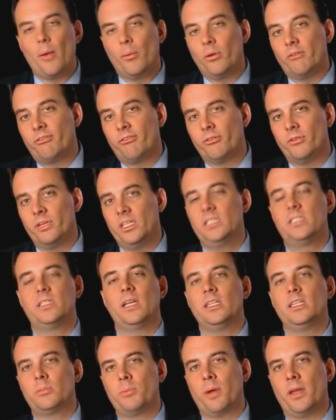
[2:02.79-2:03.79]
would freeze
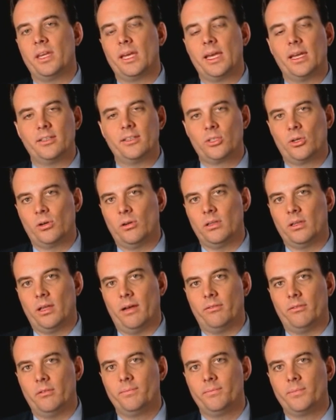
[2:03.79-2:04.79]
state spending at its current
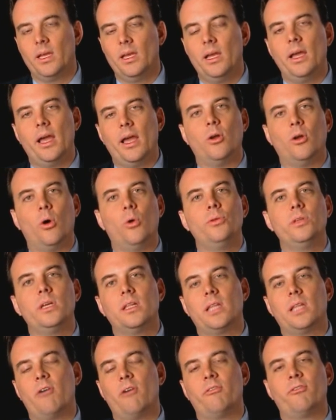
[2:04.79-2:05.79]
level and only
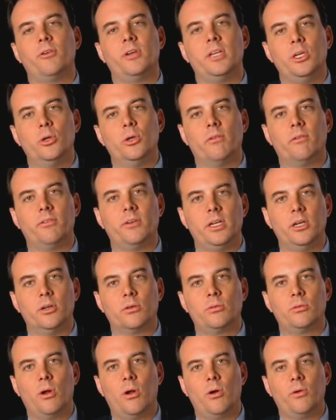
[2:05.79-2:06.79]
allow for
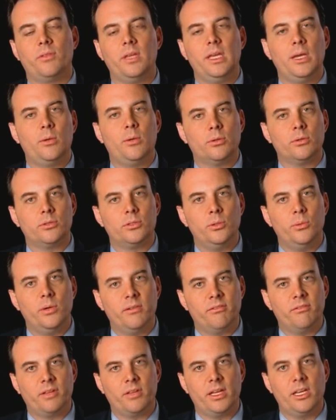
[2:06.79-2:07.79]
year-over-year growth equal to
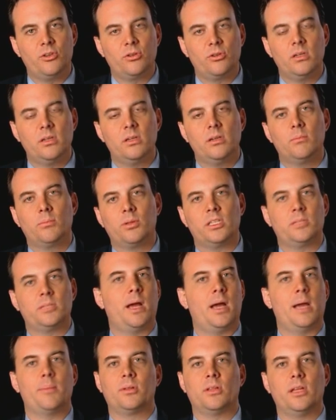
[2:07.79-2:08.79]
inflation plus
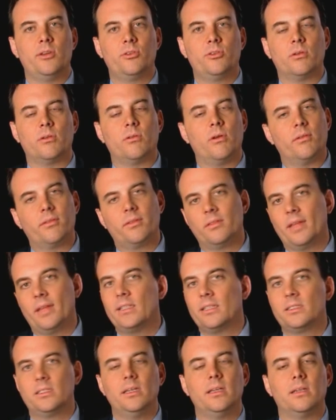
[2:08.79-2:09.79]
population growth.
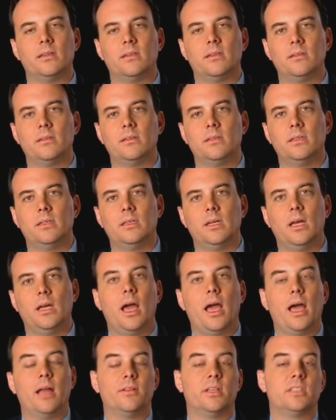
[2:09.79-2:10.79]
That's it.
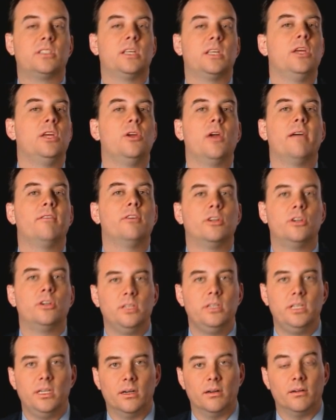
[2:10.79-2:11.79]
And let's say you have a good
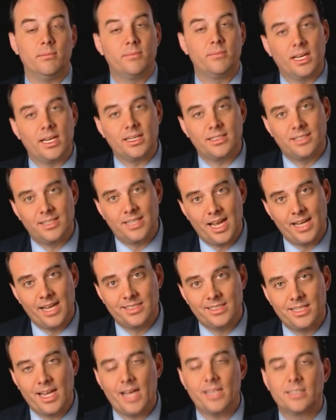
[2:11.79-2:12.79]
year, thanks to Dan's
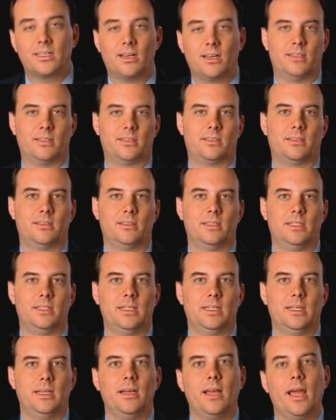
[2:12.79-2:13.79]
tax cuts,
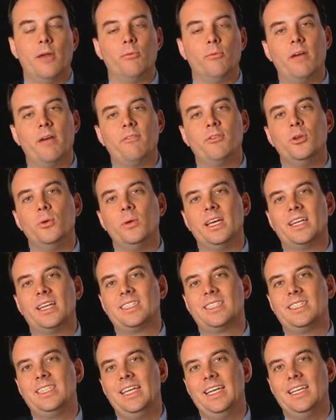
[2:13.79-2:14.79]
and revenue
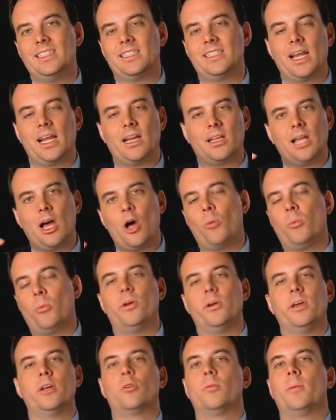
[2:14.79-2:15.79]
exceeds that allowable
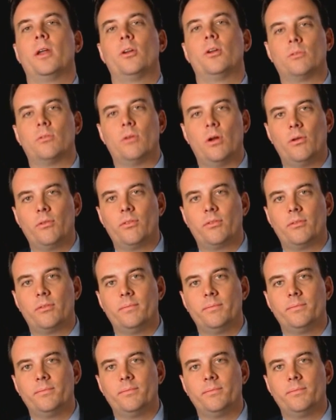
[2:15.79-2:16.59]
incremental growth.